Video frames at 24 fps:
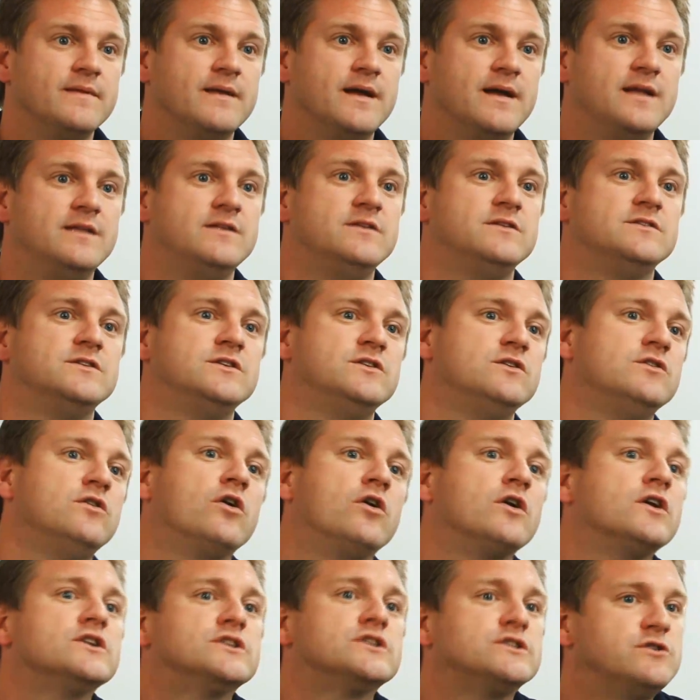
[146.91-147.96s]
And you're not
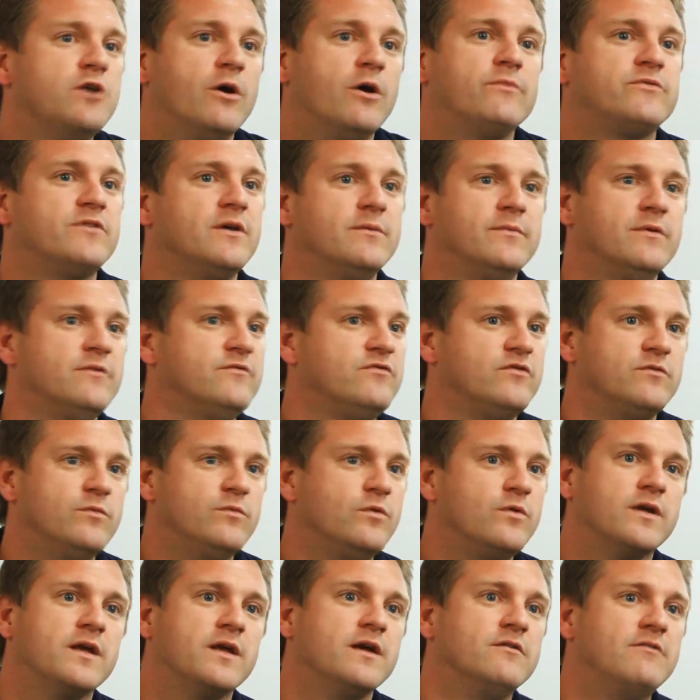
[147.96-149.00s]
going to stop someone from
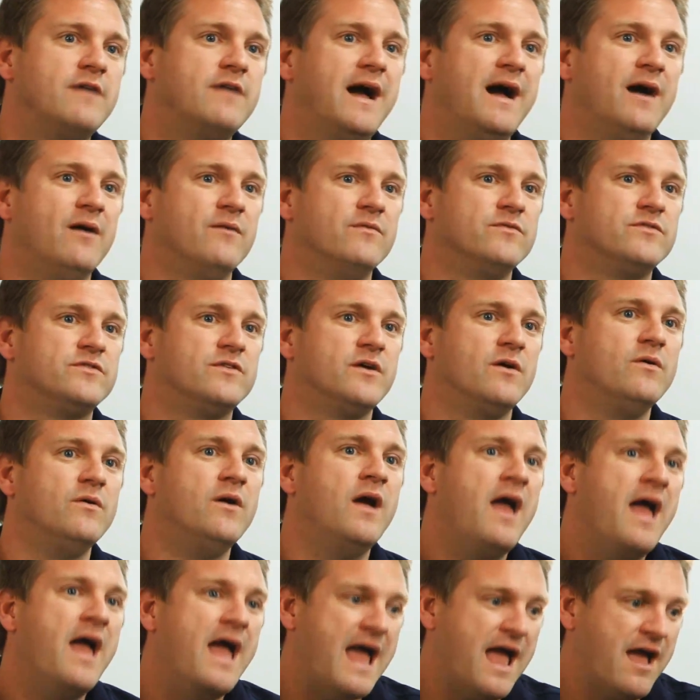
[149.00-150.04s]
walking around. So
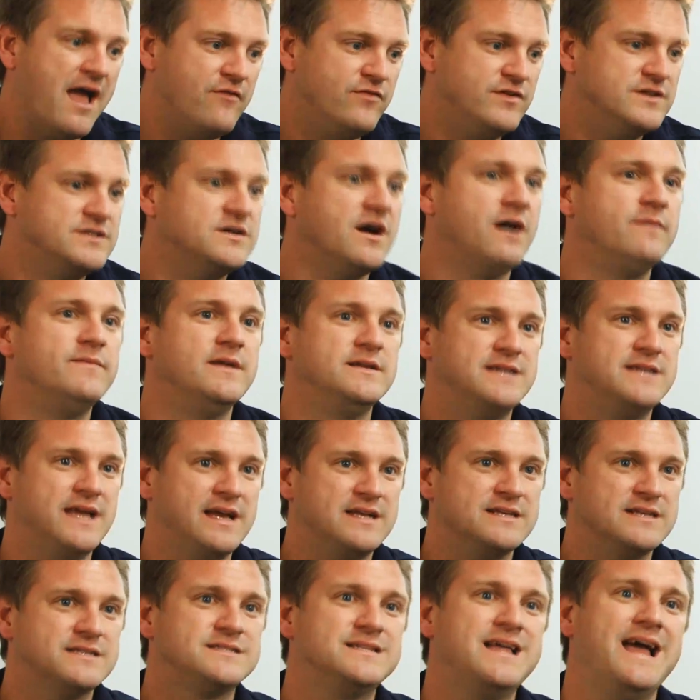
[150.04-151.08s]
every time they
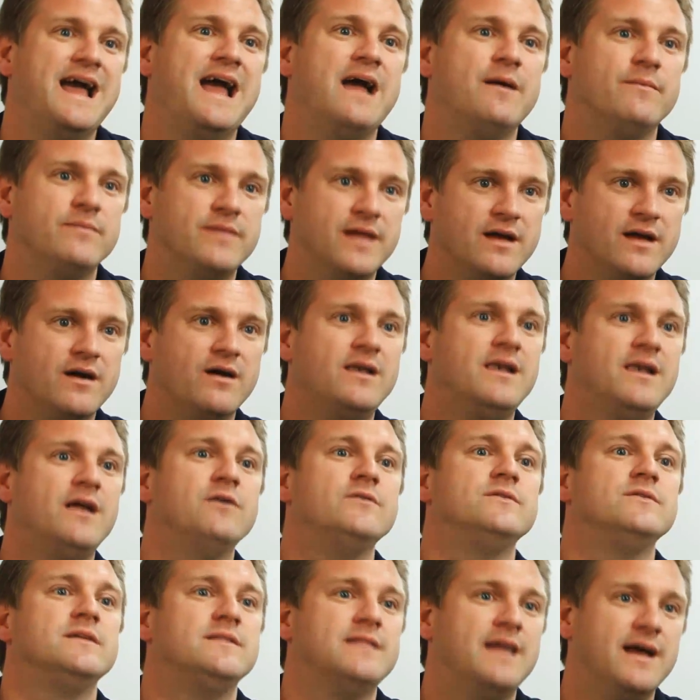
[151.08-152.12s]
take a step, they are
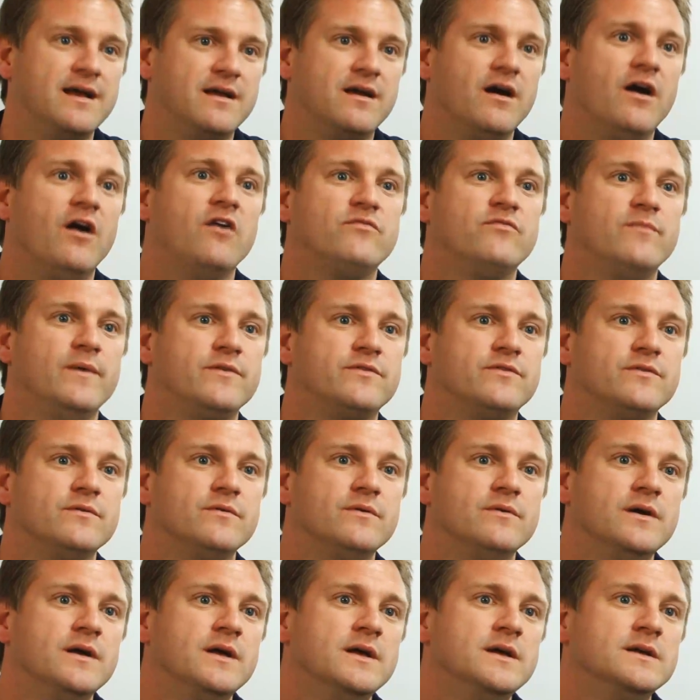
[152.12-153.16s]
loading that calf muscle.
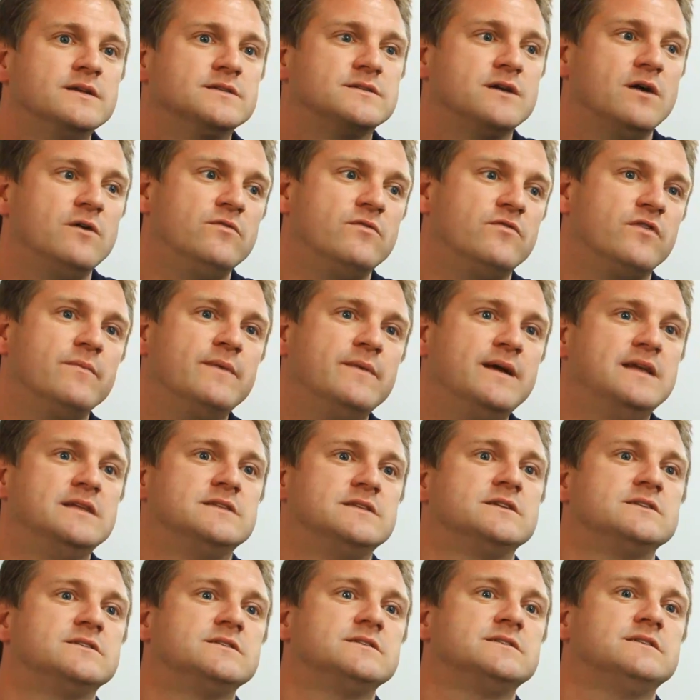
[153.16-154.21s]
So for me, it
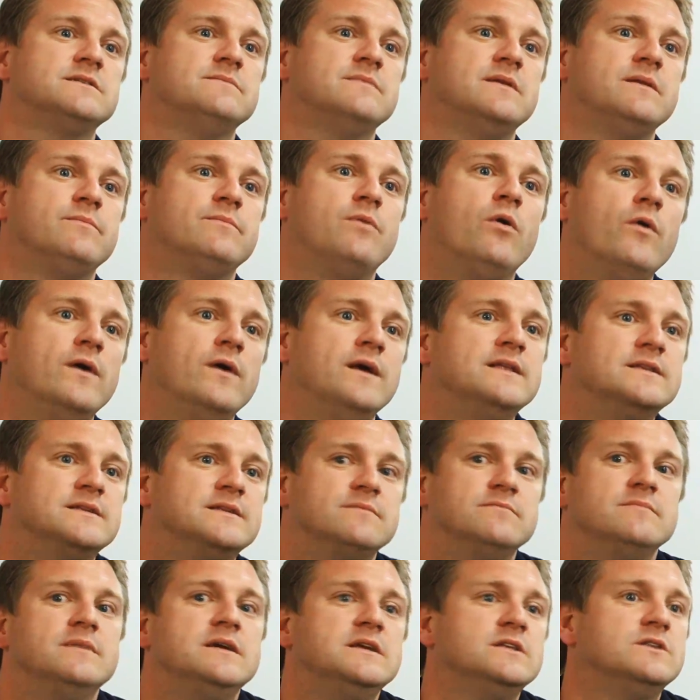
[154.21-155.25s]
doesn't seem any point
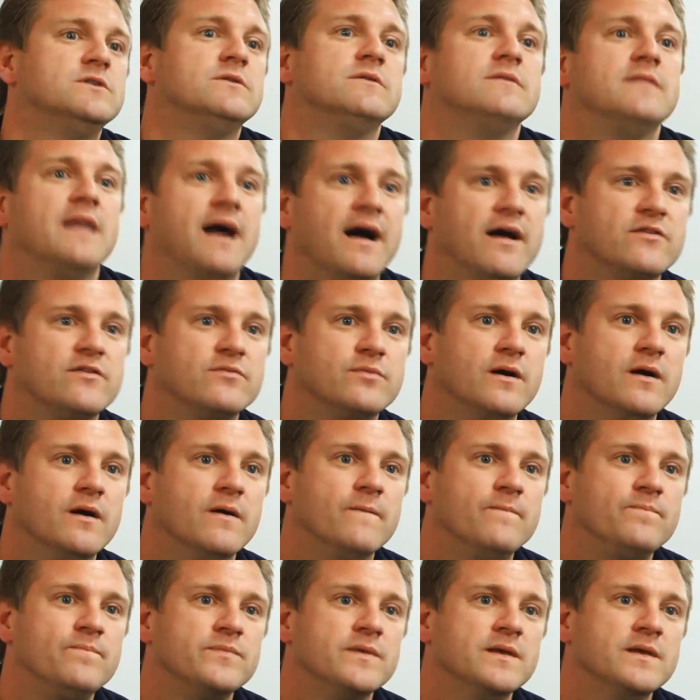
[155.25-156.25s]
in me doing that as well.